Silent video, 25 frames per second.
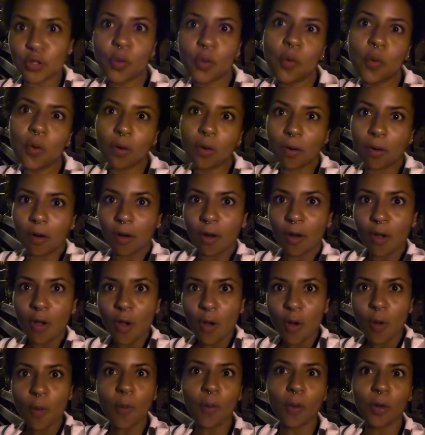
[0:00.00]
tour
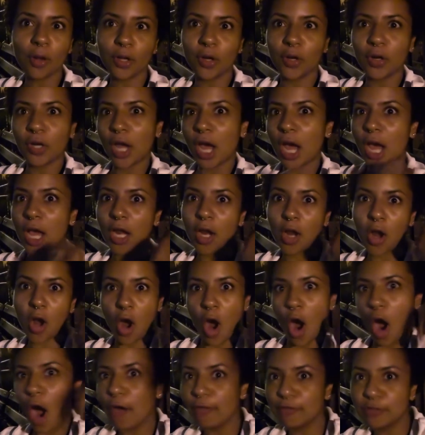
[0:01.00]
or you're not
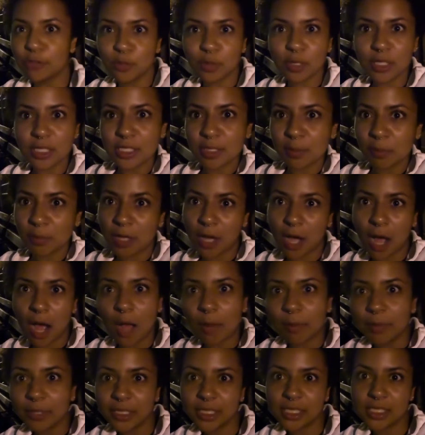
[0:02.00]
off doing some
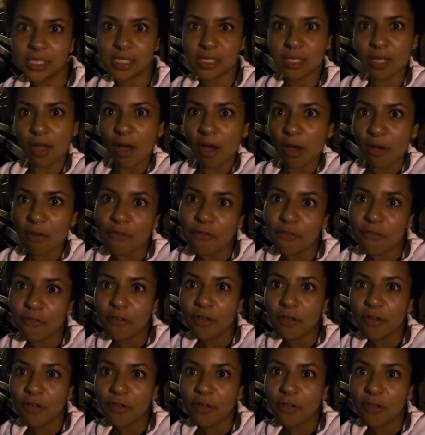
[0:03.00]
comedy stuff,